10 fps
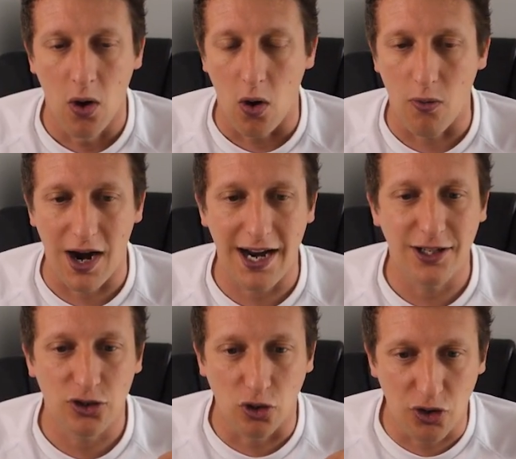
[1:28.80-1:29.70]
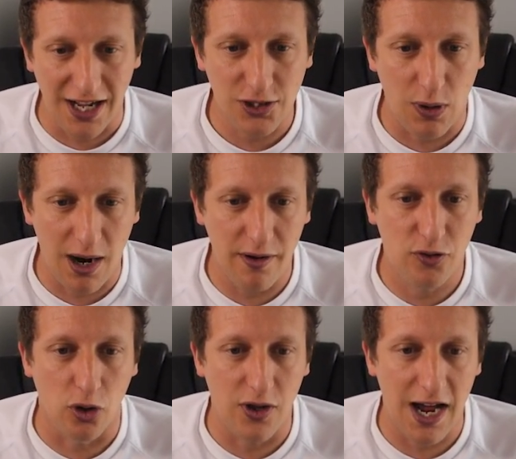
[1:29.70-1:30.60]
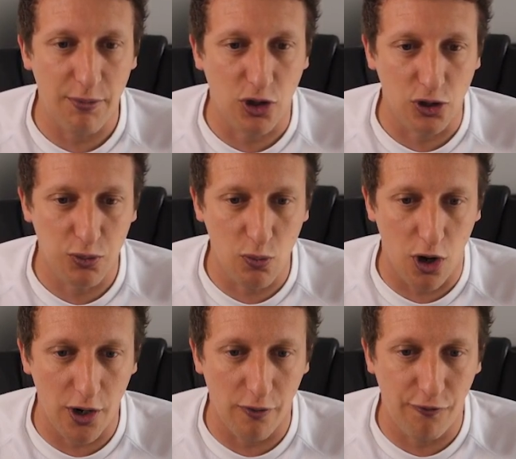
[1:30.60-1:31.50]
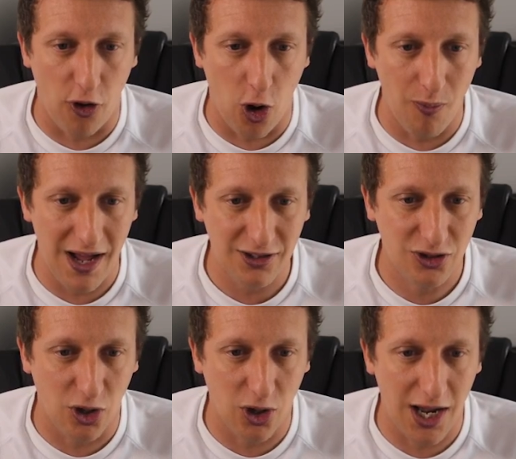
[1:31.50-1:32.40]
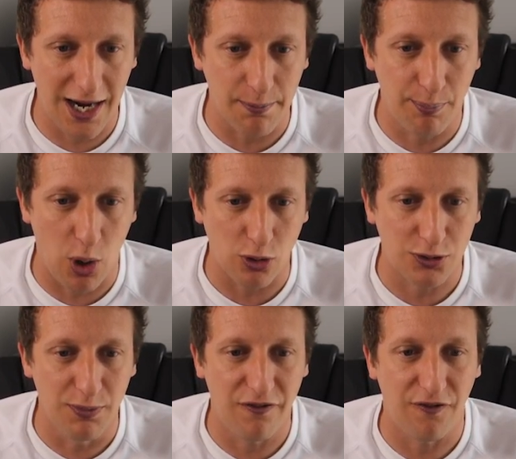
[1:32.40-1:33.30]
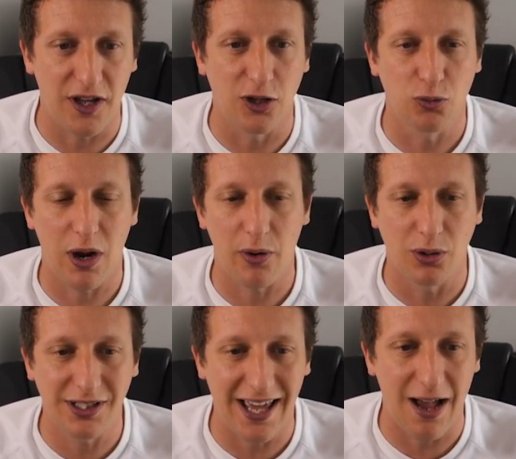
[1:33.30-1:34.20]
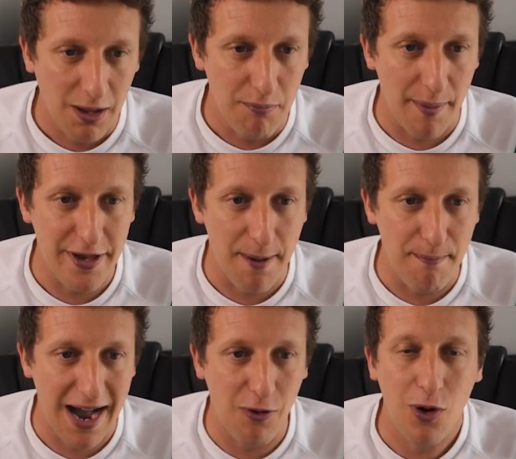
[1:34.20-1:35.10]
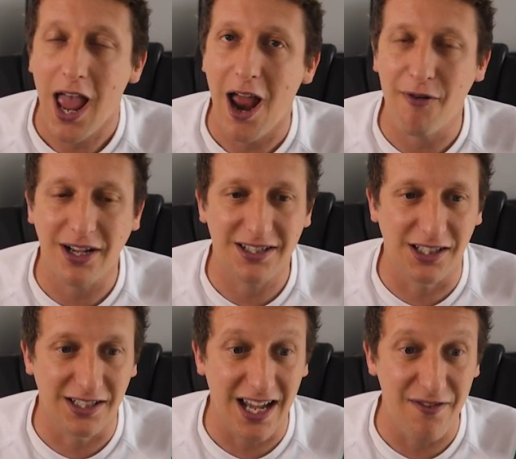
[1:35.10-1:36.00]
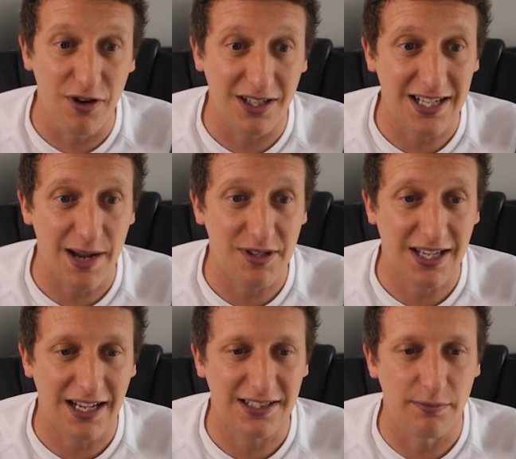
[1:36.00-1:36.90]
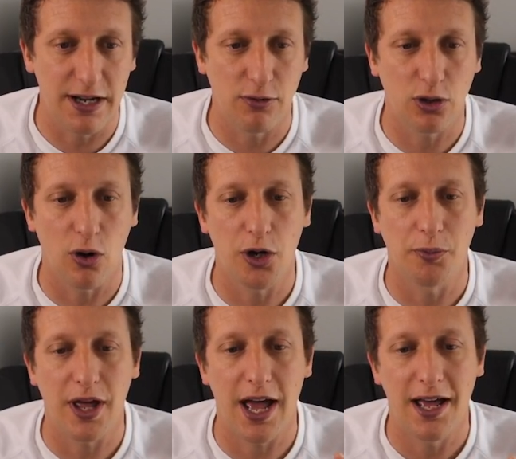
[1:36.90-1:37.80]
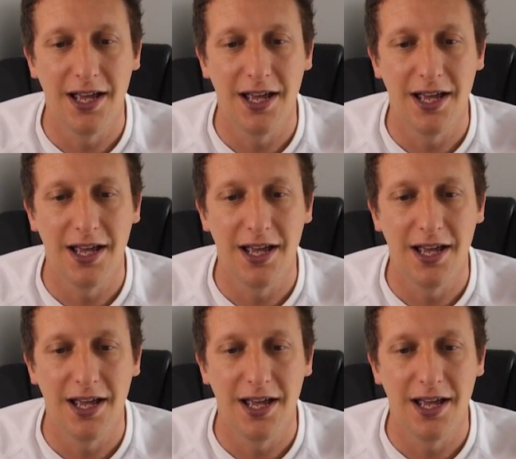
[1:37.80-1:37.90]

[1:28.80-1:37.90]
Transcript: Alright, so that's why we've done that, because we want to form that sort of like box midfield where we will get maybe a Mount, Eriksen, even at times a Casemiro going up there,